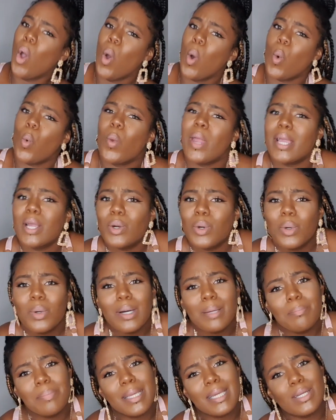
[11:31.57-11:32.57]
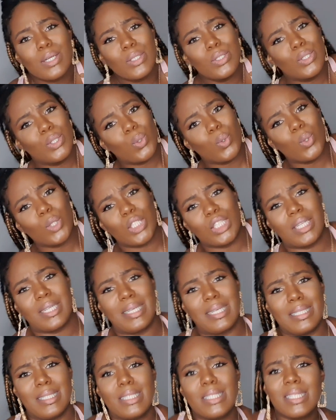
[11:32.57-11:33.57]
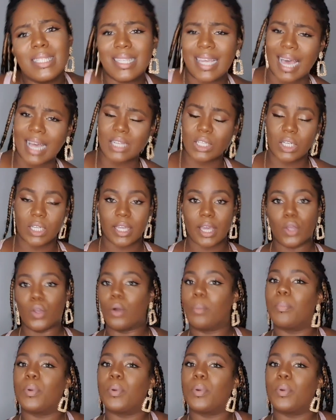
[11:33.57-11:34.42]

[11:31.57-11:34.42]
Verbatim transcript: wiggle and be a contortionist to actually get your